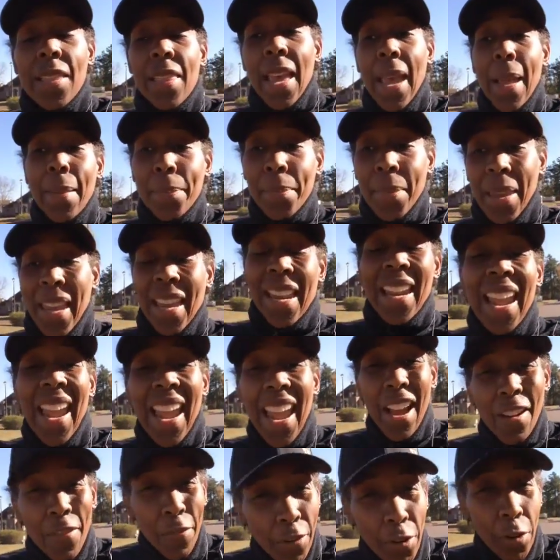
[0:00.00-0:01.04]
that man,
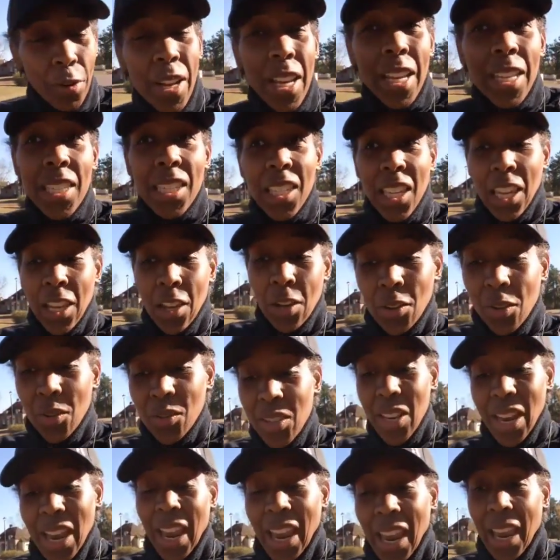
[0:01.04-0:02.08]
every
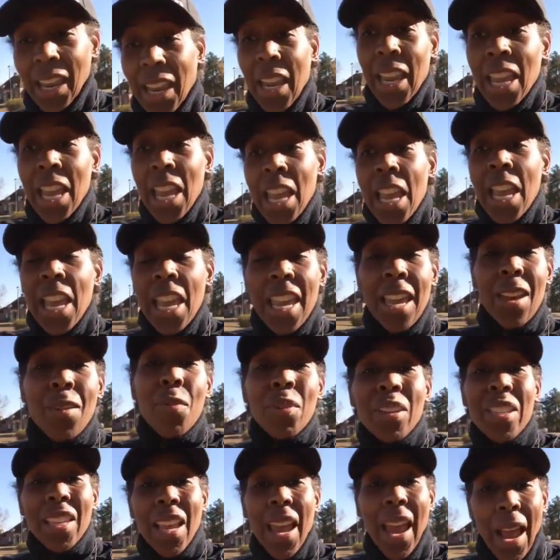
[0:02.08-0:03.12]
single day, he
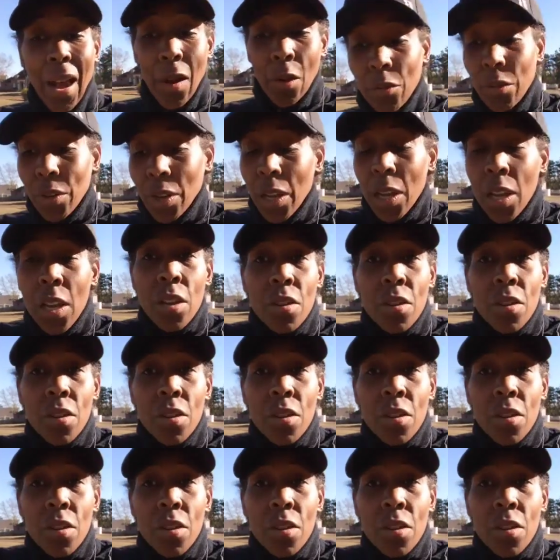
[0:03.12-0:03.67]
was out.